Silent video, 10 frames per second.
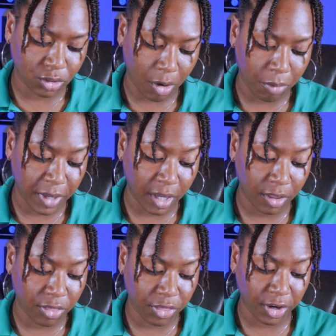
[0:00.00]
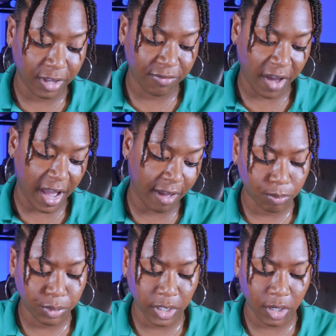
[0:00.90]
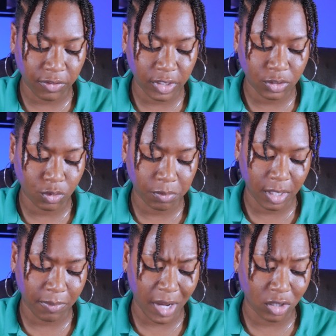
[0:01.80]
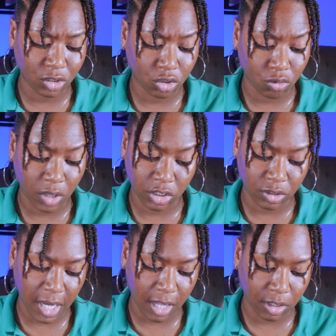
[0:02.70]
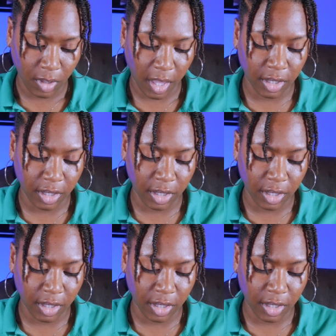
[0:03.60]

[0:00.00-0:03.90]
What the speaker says: So I'll pick 35. Put on this would be about $200.